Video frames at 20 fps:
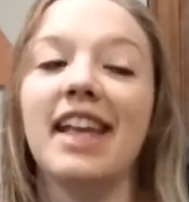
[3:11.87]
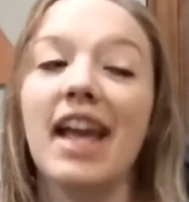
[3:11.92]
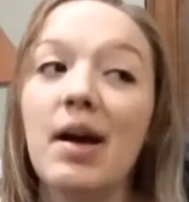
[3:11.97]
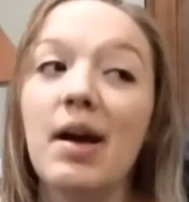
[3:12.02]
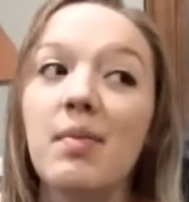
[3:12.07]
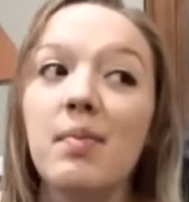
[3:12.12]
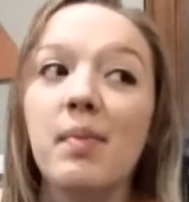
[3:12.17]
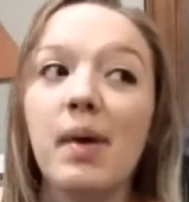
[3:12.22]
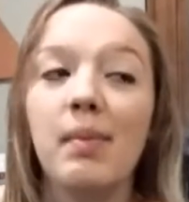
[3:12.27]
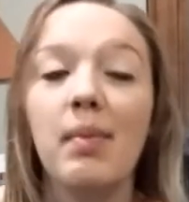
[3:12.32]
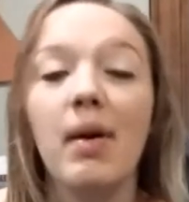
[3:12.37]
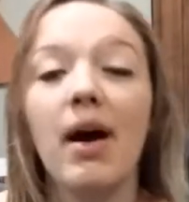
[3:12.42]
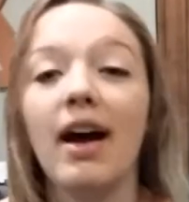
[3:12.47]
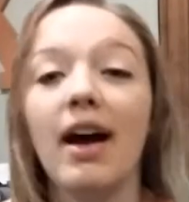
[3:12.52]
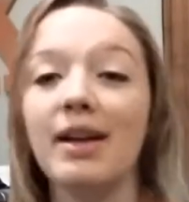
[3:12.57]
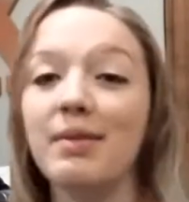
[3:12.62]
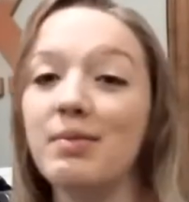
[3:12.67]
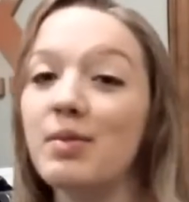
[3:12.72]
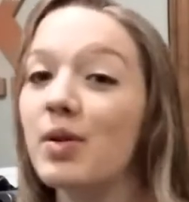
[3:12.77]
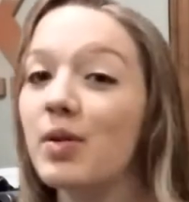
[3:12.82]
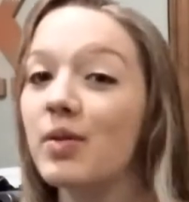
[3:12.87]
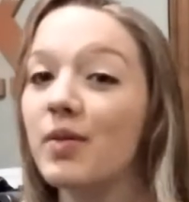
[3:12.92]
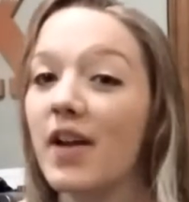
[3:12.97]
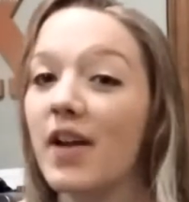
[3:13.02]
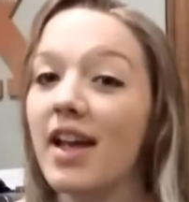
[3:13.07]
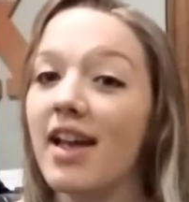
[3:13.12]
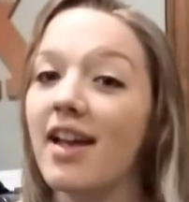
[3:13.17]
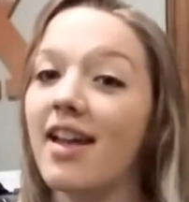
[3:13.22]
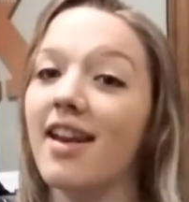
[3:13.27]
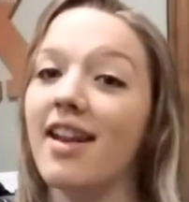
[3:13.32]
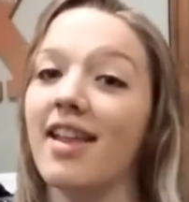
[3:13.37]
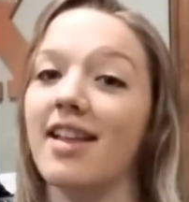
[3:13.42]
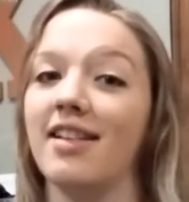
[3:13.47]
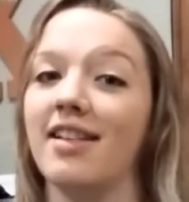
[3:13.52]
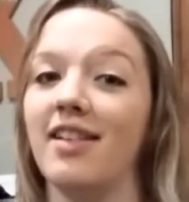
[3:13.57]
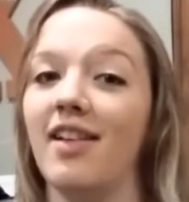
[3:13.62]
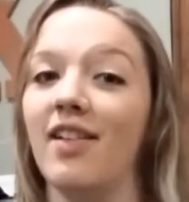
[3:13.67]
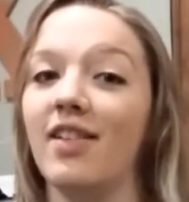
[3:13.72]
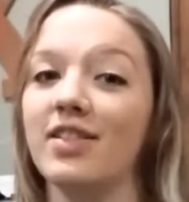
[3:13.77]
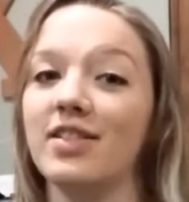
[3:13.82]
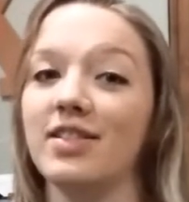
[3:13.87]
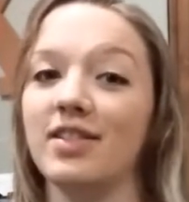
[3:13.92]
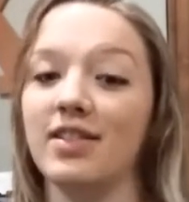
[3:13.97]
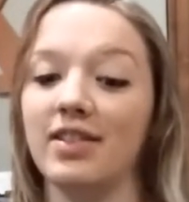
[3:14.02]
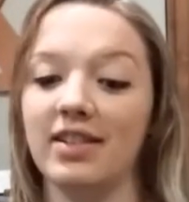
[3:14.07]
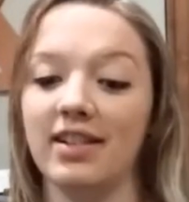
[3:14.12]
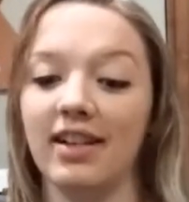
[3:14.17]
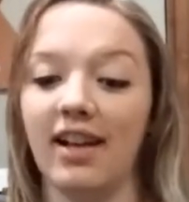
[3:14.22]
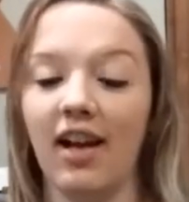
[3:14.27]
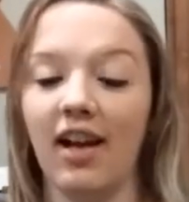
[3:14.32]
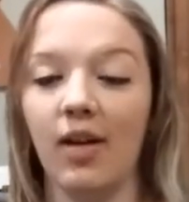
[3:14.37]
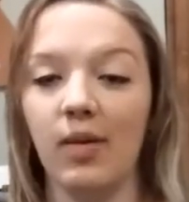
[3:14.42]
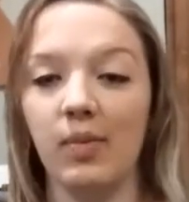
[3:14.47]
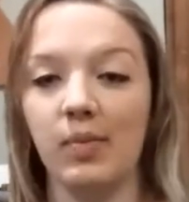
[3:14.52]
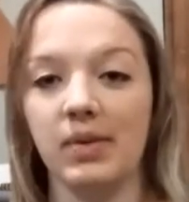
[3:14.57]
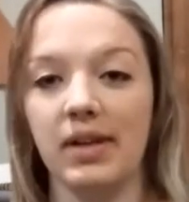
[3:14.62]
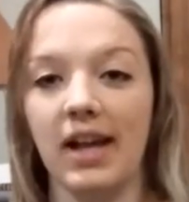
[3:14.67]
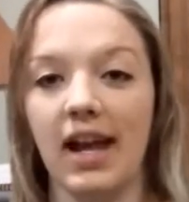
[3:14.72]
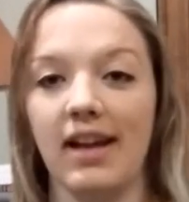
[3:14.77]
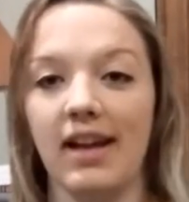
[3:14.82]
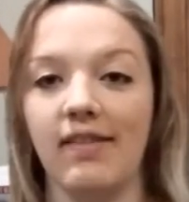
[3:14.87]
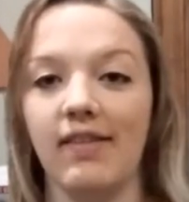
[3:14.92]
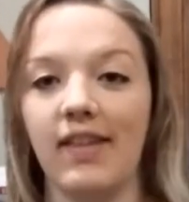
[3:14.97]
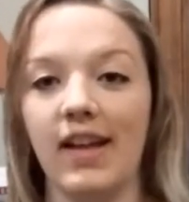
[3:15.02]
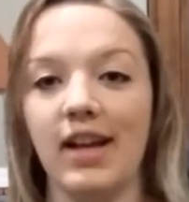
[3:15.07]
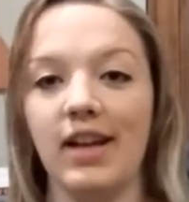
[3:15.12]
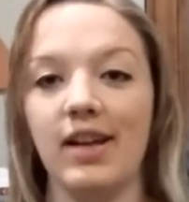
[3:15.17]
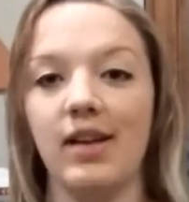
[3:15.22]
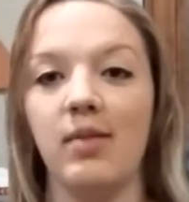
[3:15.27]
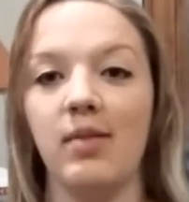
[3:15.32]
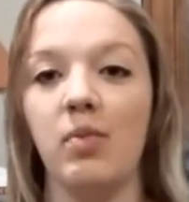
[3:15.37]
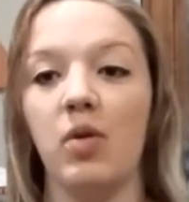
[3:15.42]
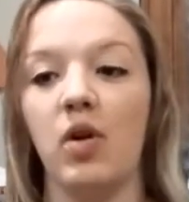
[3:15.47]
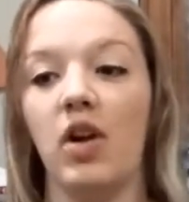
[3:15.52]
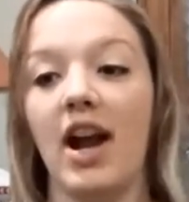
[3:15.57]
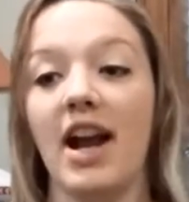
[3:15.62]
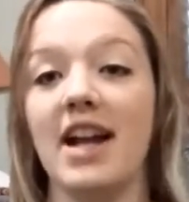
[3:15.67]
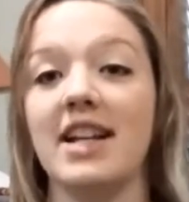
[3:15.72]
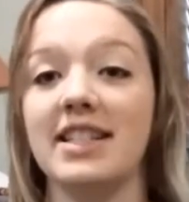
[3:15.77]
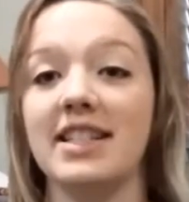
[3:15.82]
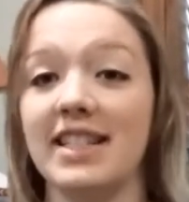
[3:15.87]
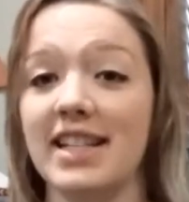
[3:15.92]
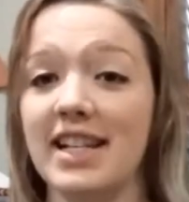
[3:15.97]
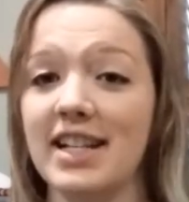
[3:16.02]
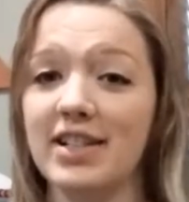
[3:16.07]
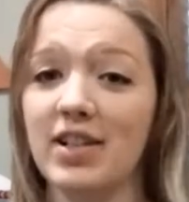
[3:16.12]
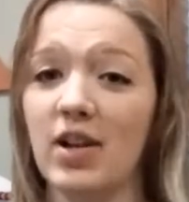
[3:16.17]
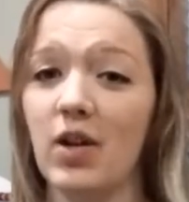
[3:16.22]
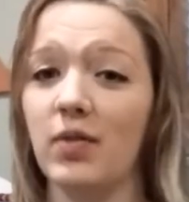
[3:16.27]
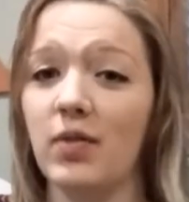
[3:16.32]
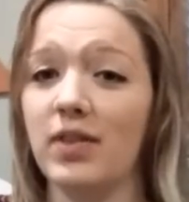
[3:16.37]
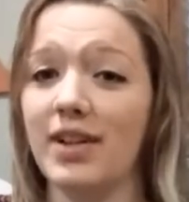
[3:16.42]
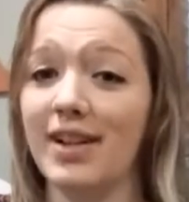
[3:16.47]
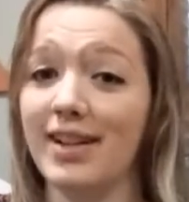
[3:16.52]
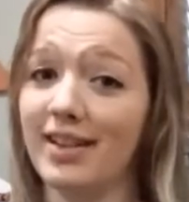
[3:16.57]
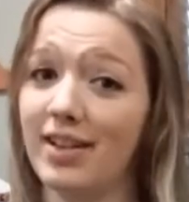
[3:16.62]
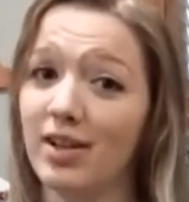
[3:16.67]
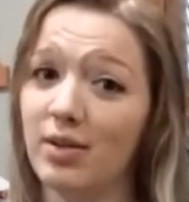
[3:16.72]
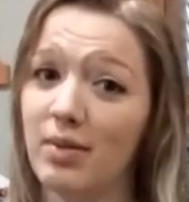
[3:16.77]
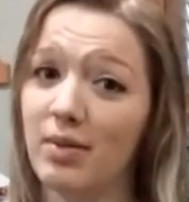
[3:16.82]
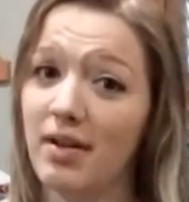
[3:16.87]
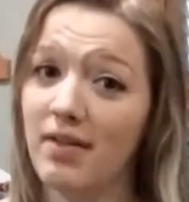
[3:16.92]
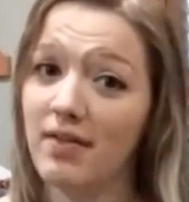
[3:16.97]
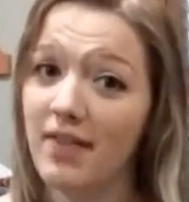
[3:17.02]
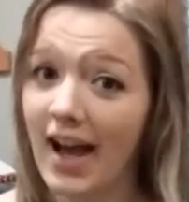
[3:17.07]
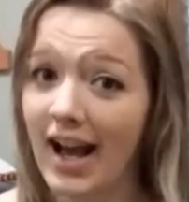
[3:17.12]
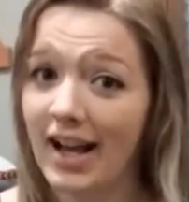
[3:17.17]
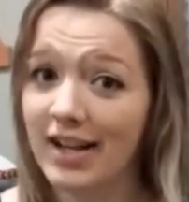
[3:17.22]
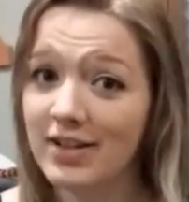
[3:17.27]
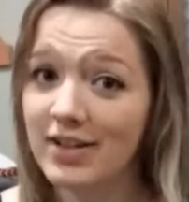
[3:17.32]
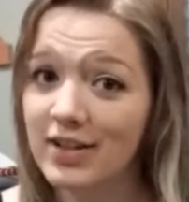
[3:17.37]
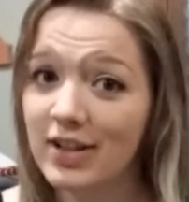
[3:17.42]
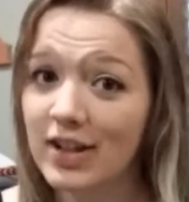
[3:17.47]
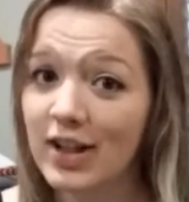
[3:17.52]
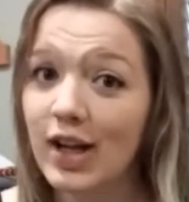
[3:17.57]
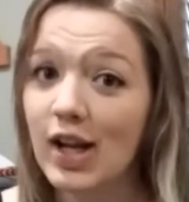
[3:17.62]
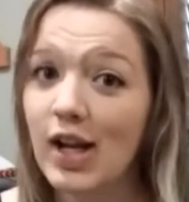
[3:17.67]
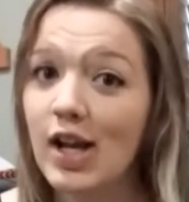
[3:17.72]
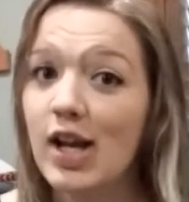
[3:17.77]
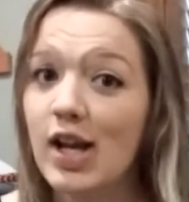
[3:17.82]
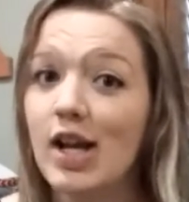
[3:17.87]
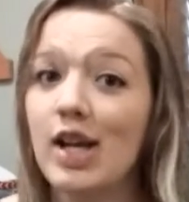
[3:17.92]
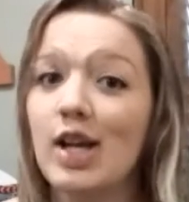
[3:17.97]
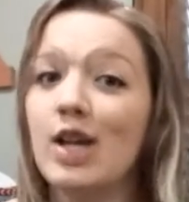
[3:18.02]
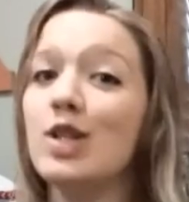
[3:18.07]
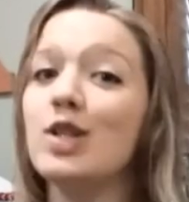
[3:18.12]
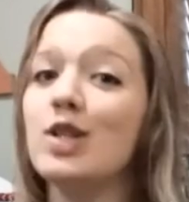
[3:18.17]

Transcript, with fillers: get my body moving and also to help kind of like progress things hopefully a little bit faster.